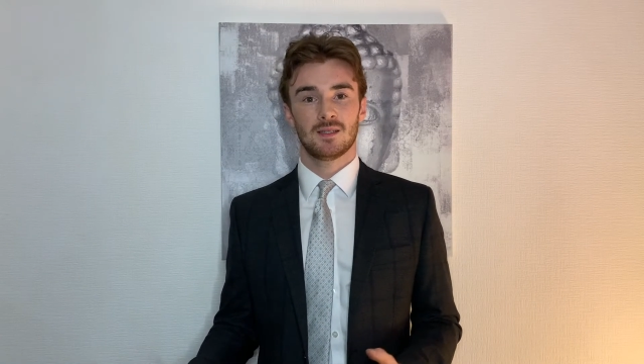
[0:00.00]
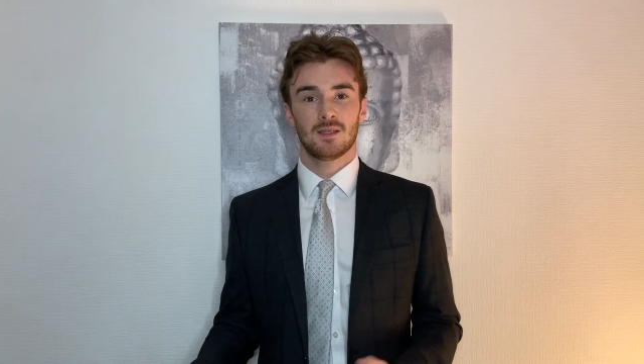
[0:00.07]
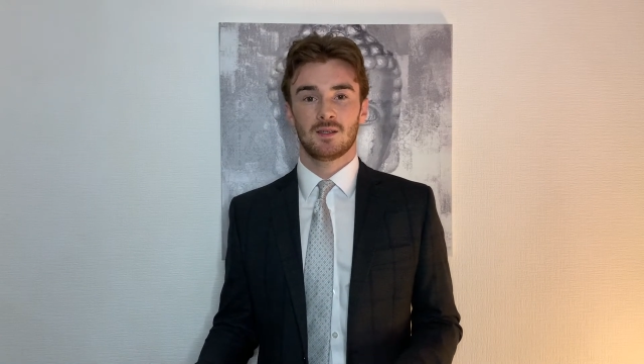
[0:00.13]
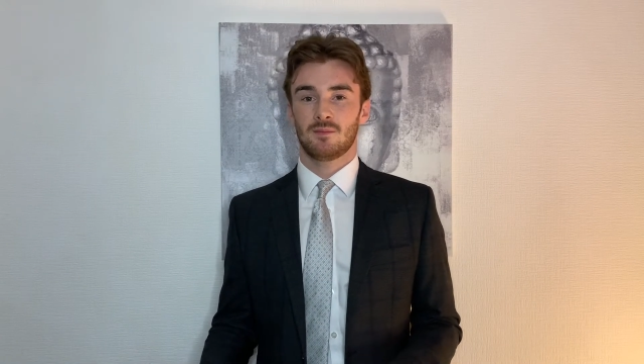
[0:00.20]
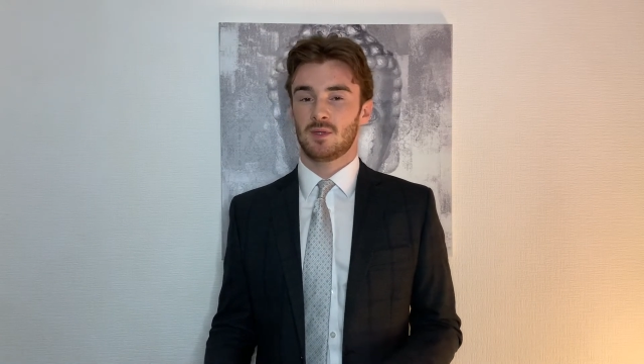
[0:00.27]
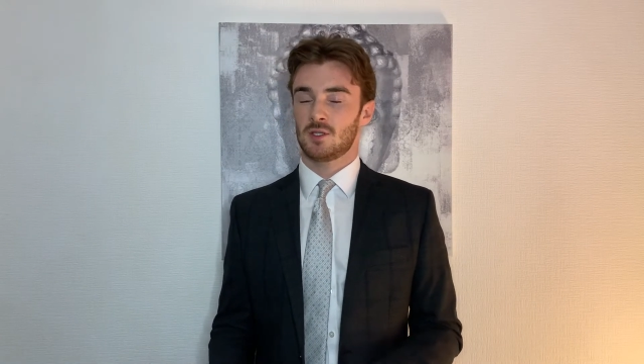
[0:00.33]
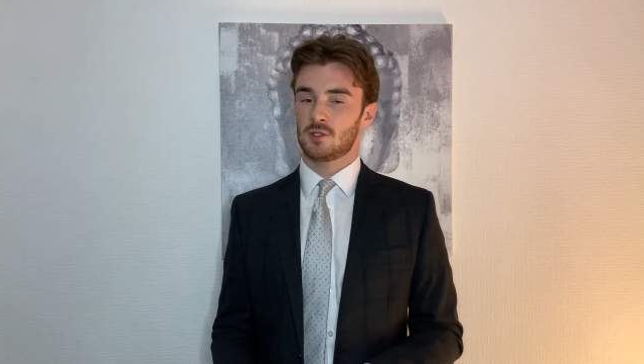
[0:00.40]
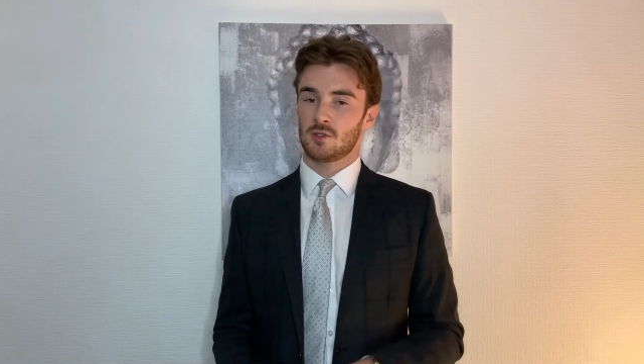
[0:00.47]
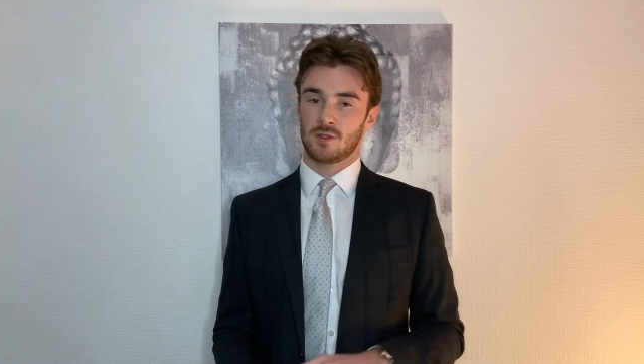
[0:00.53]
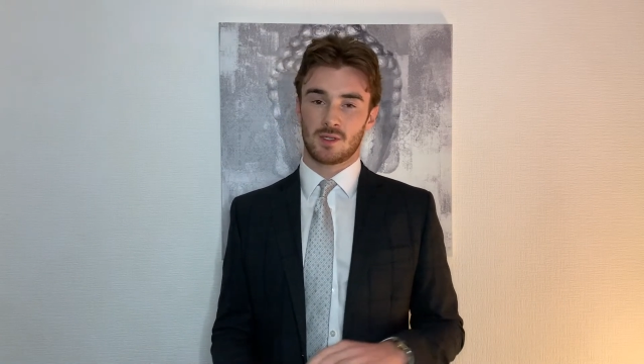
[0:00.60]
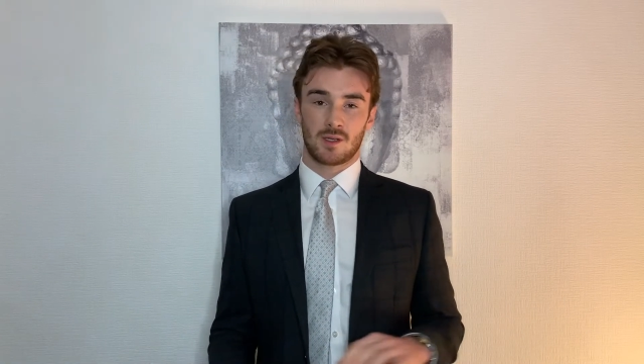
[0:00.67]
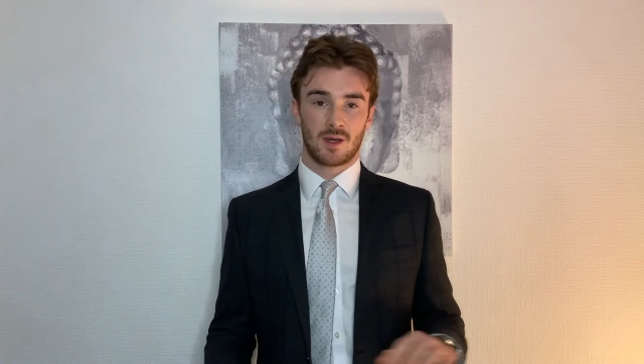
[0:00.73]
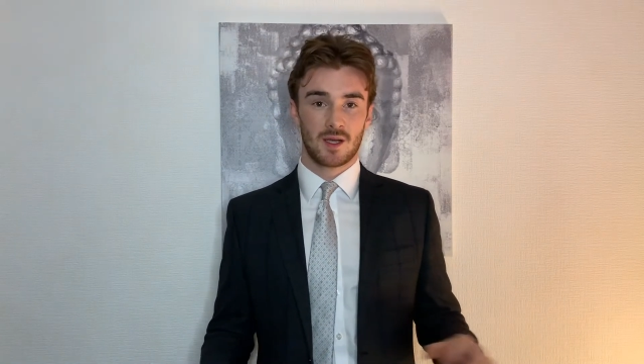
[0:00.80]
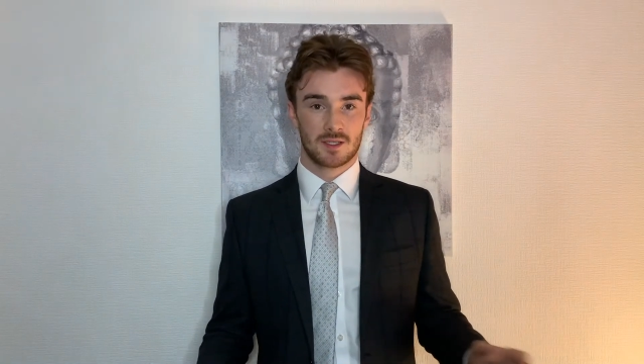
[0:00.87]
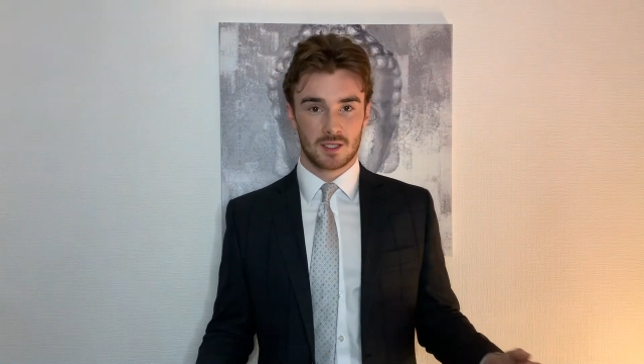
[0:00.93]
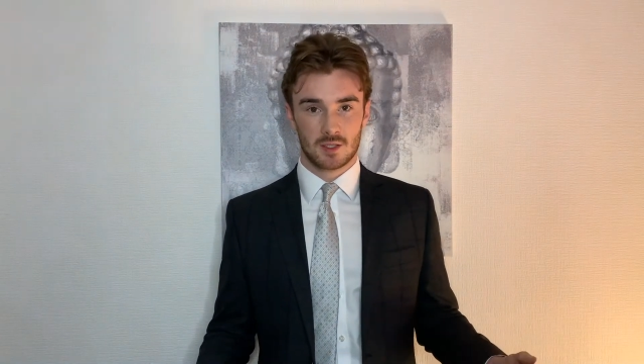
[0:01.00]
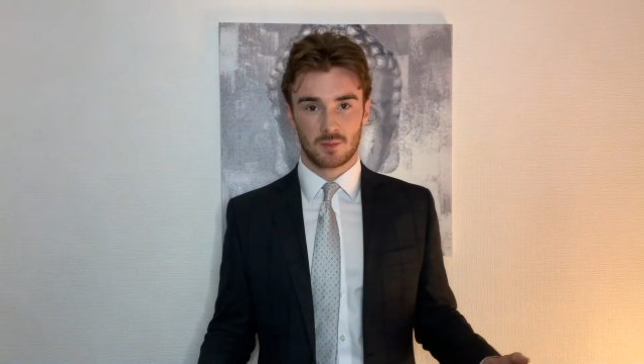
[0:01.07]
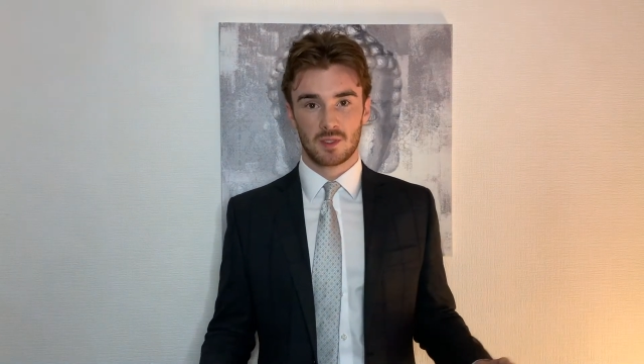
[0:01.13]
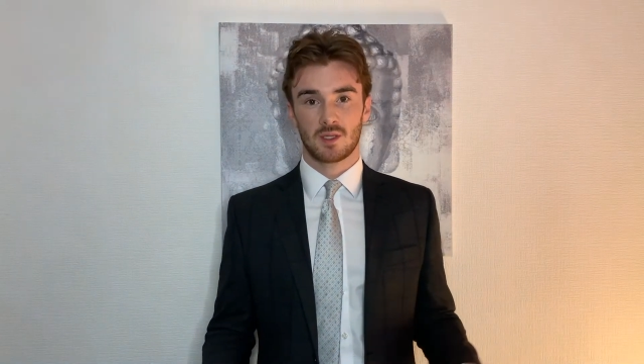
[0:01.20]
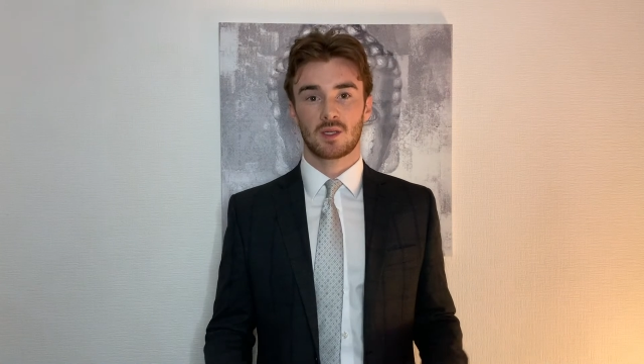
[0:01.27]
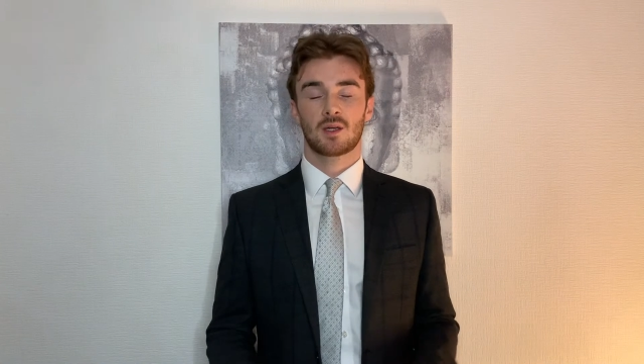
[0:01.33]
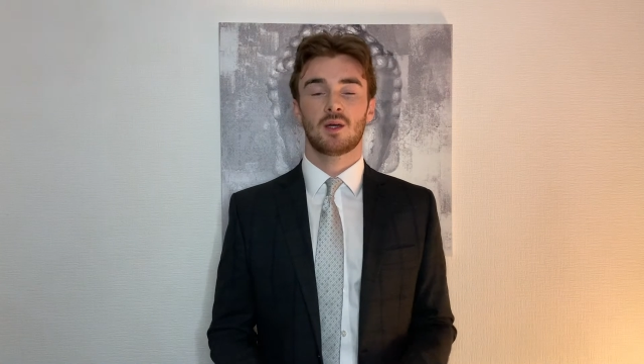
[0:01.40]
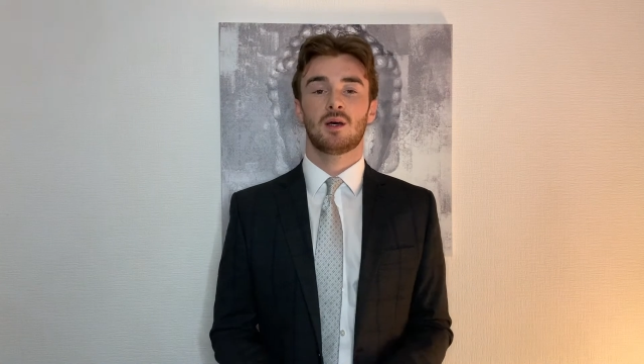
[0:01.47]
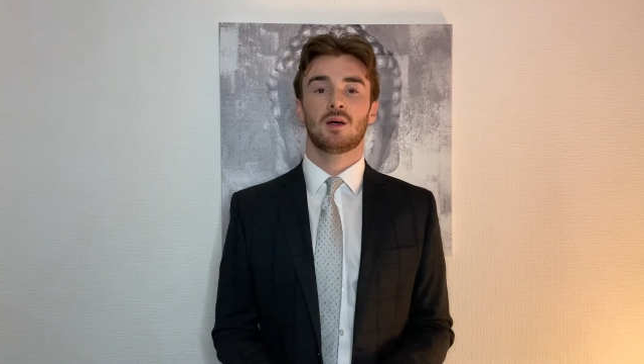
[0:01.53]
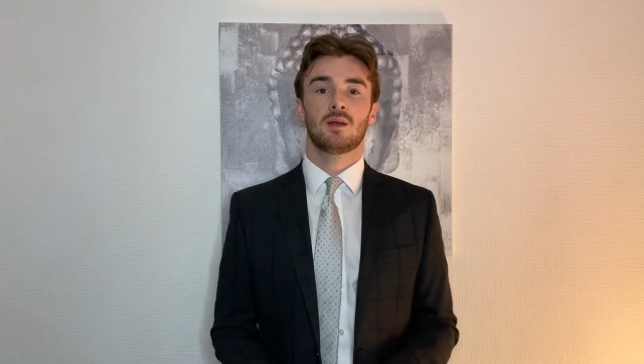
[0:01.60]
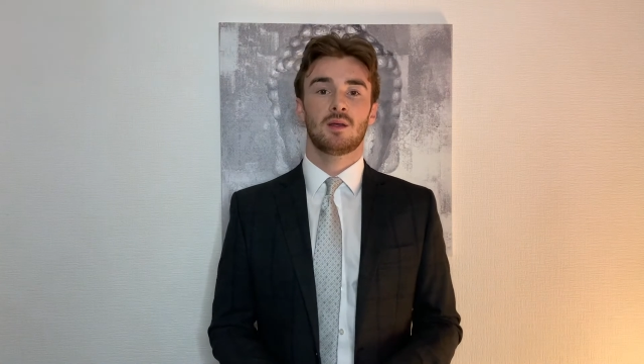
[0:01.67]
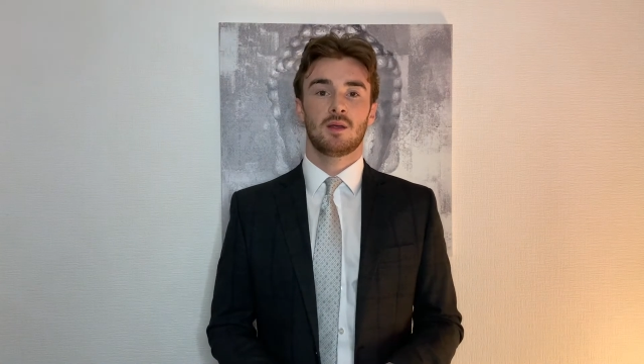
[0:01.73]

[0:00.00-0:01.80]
make sure the grass has been cut.